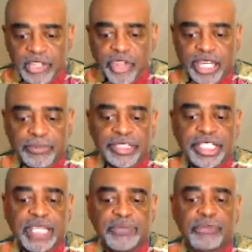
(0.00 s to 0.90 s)
Try to
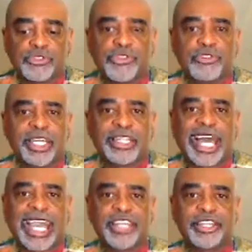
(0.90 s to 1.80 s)
perceive some truth and
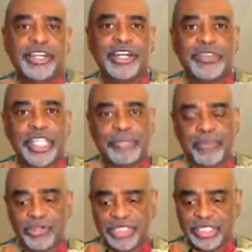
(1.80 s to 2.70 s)
light and love in
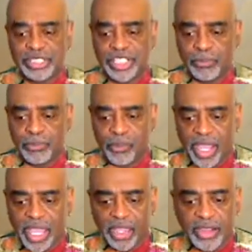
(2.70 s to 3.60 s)
that person
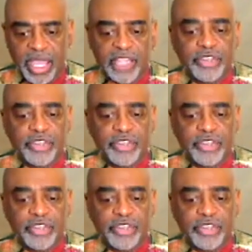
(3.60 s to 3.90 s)
somewhere.